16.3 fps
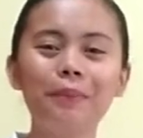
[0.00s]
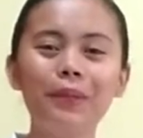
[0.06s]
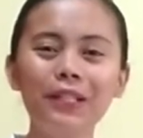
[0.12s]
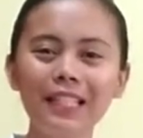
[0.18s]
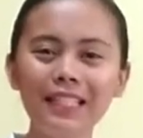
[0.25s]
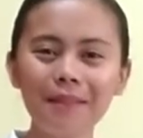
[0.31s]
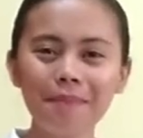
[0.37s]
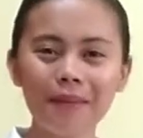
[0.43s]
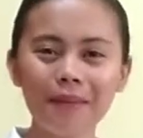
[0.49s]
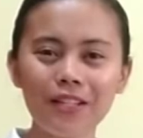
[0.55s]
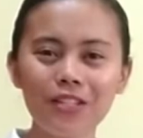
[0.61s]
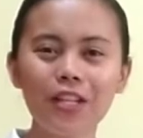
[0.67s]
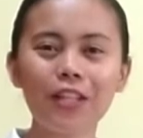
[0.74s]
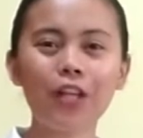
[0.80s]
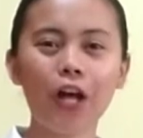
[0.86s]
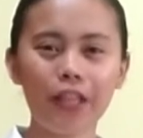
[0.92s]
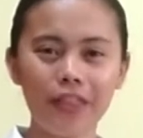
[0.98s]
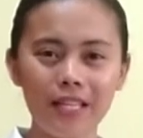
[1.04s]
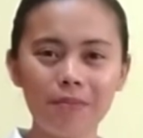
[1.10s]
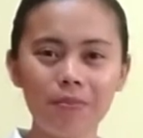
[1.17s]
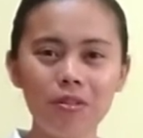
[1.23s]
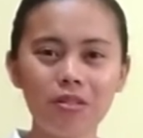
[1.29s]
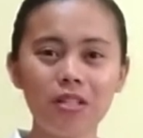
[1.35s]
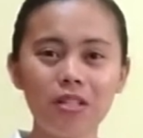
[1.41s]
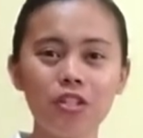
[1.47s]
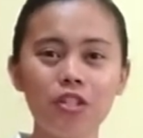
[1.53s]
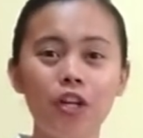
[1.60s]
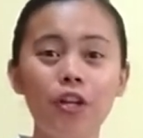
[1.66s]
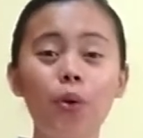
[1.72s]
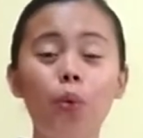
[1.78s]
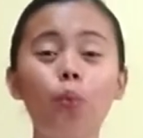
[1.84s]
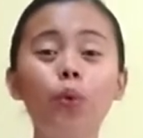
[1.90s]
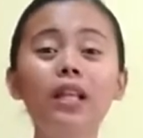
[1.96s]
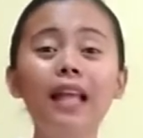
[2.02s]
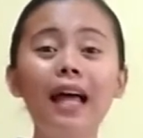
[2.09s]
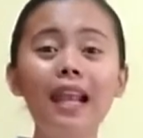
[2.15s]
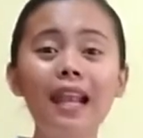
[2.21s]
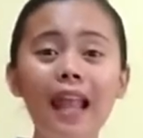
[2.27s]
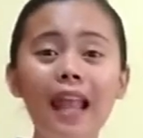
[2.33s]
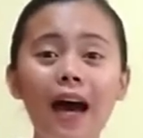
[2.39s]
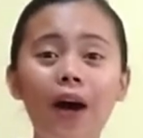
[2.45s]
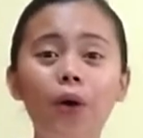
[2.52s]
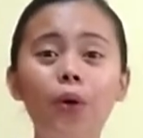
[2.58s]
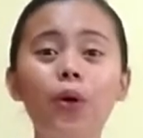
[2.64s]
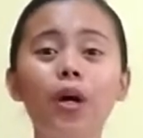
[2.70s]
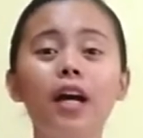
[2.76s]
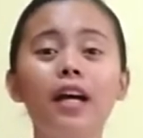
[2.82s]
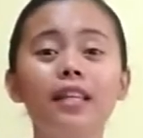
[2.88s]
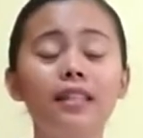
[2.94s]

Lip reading: Putting the patient on this position will allow